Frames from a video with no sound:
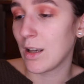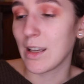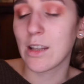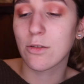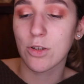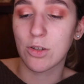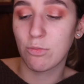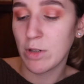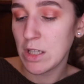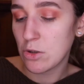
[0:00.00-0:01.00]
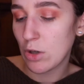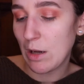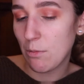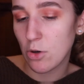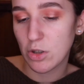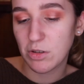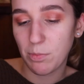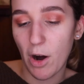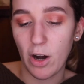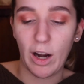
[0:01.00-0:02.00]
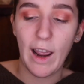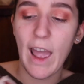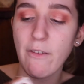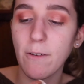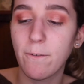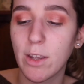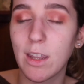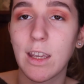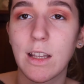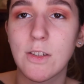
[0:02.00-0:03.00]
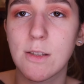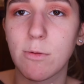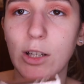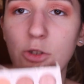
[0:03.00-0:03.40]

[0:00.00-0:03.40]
either Sweet Dream or Spark. I have a feeling it's Sweet